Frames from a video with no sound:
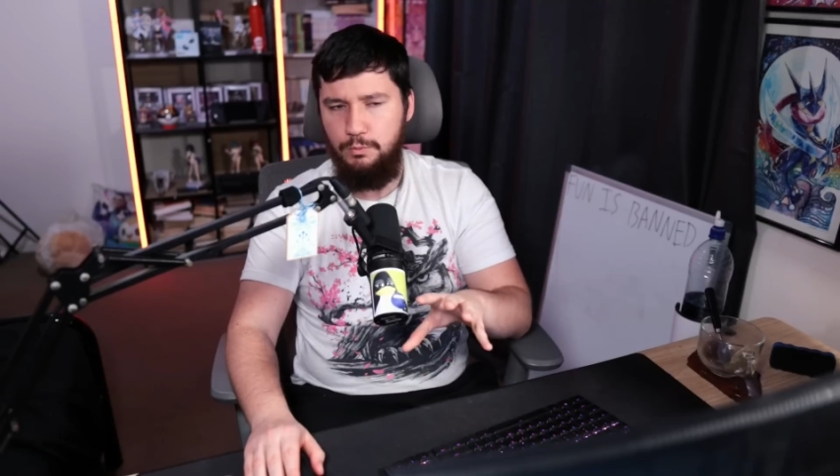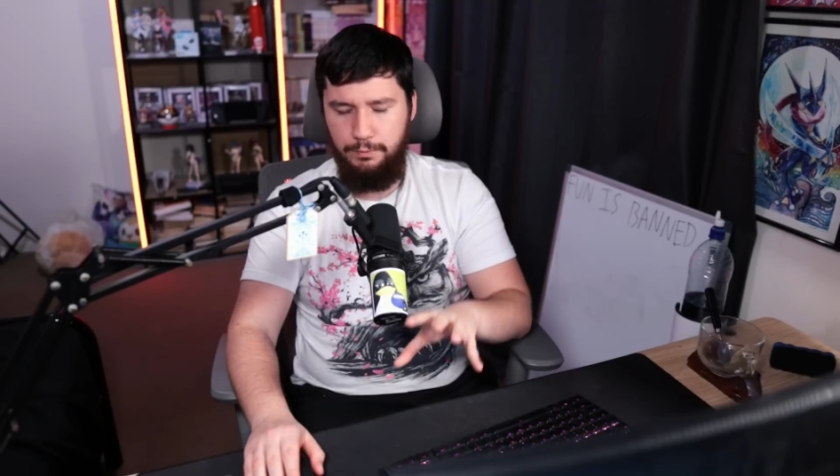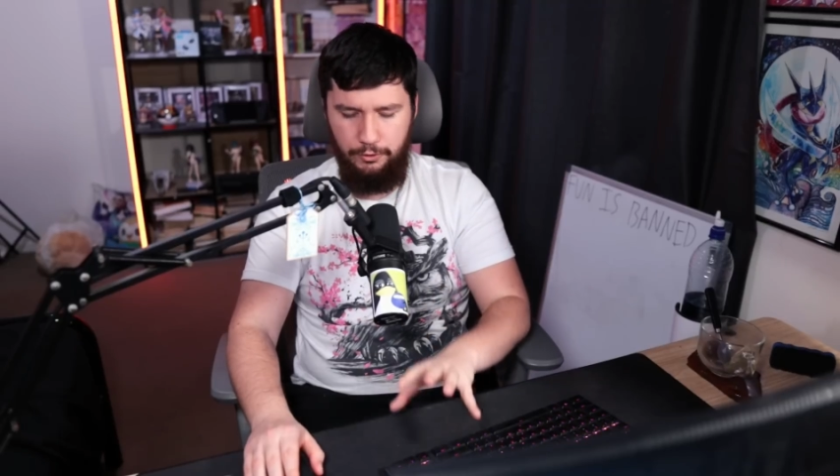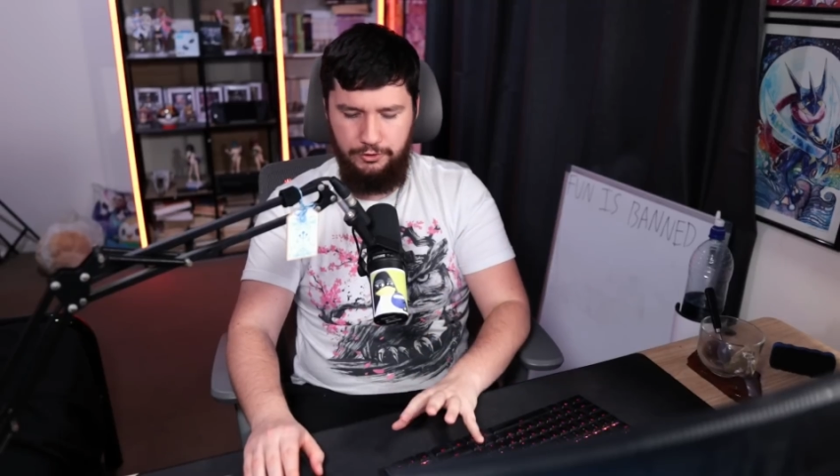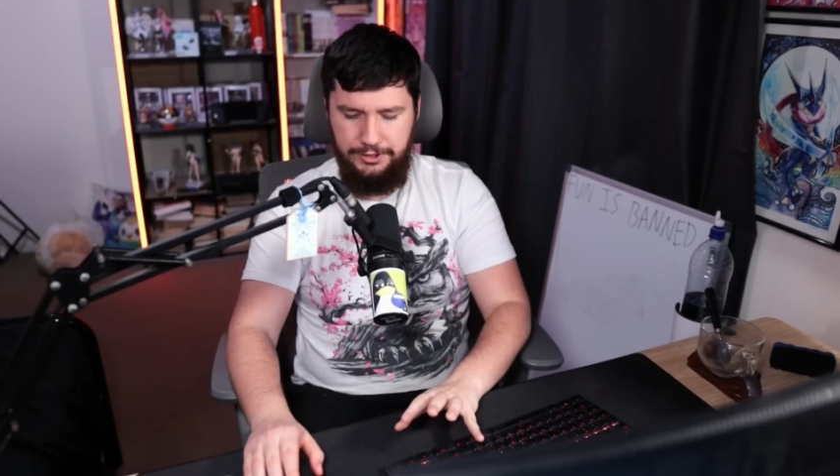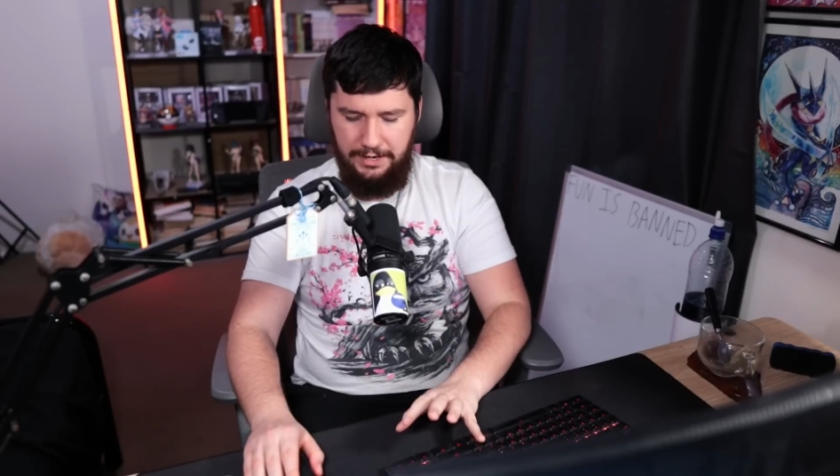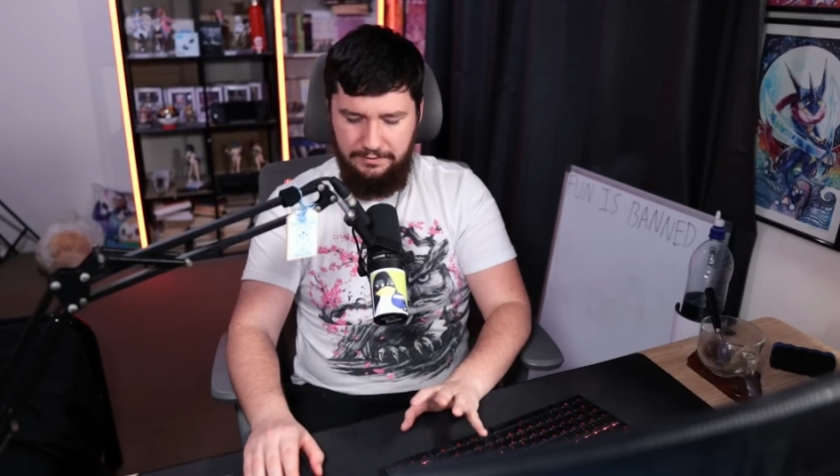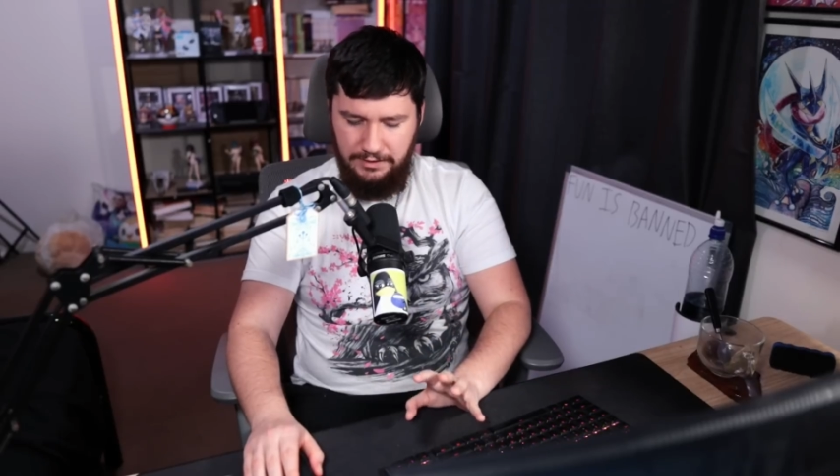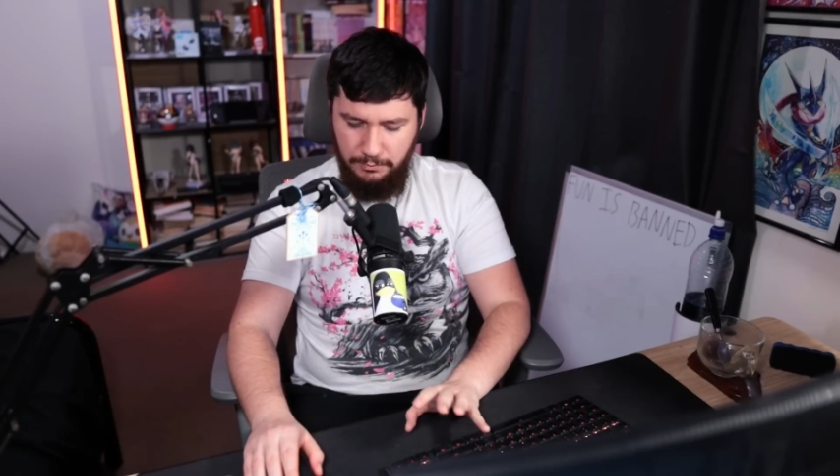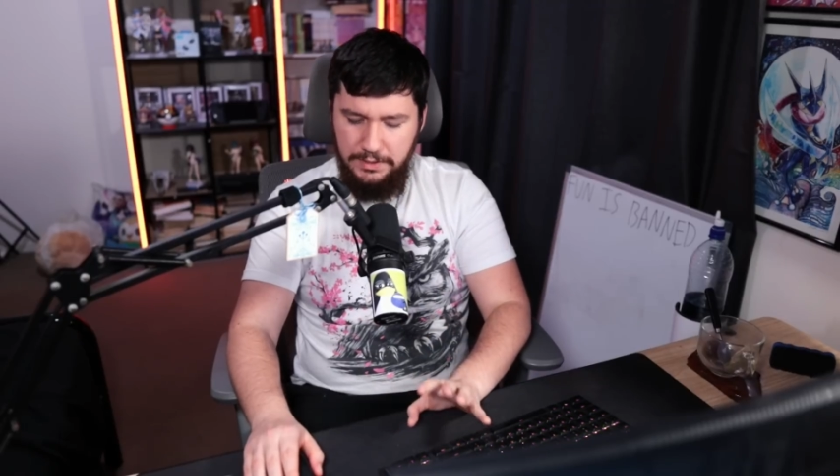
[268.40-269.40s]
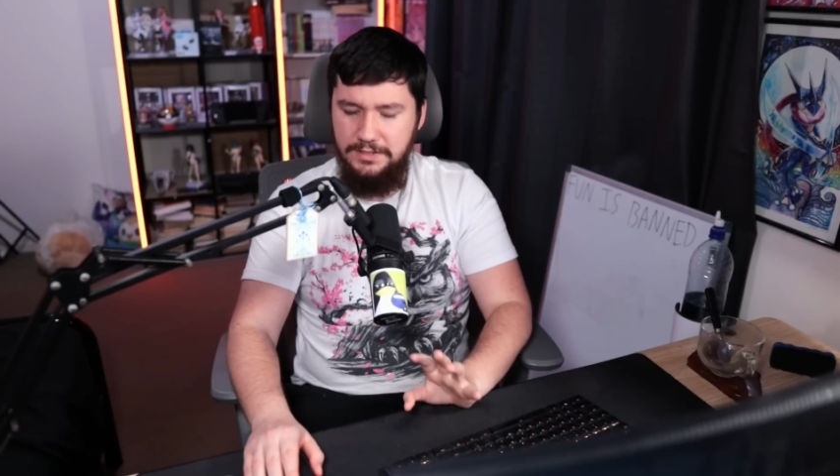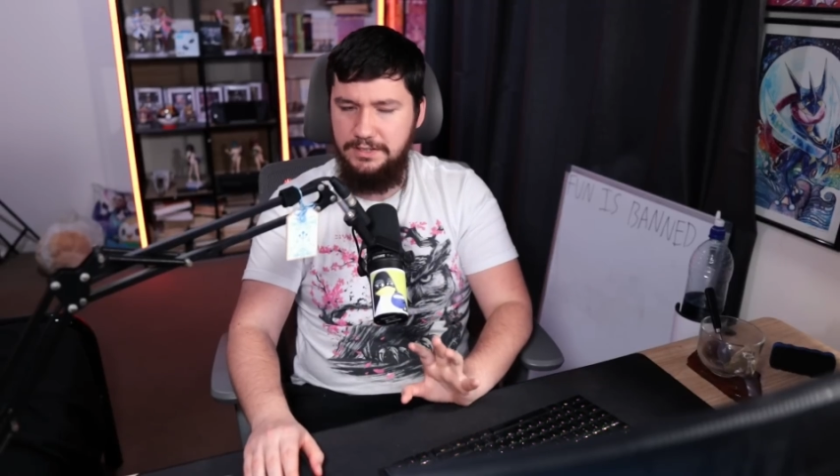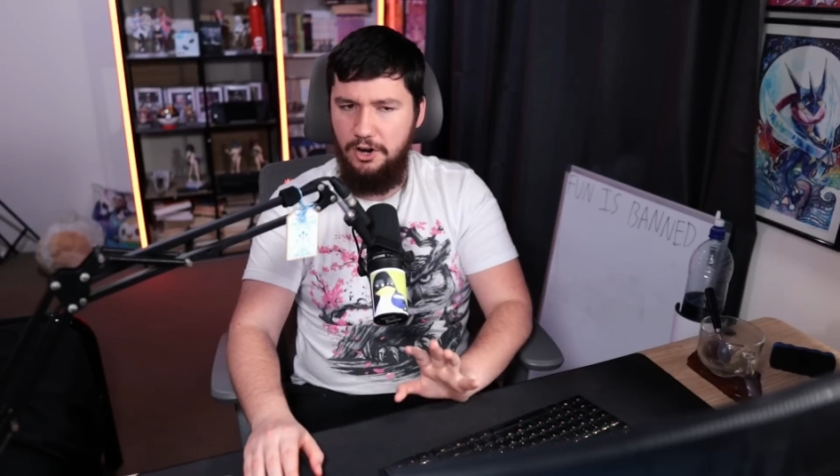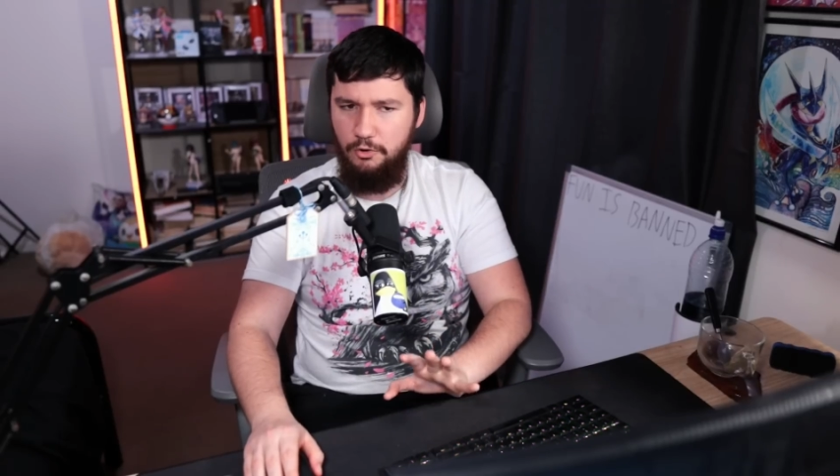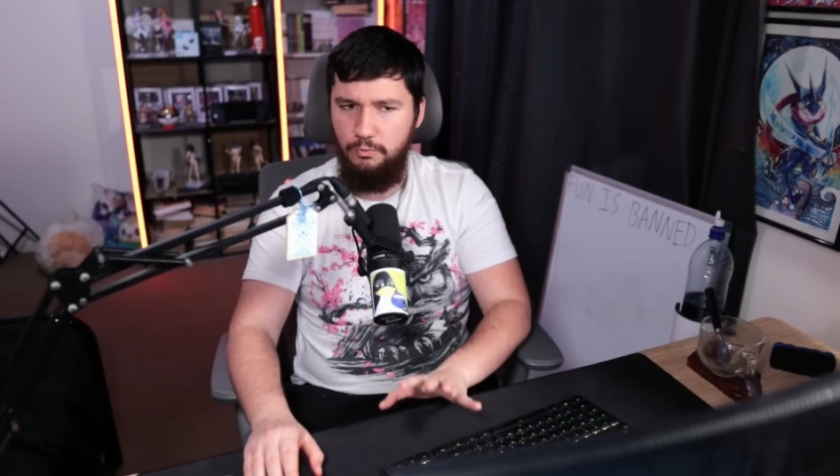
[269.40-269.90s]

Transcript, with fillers: project, there is a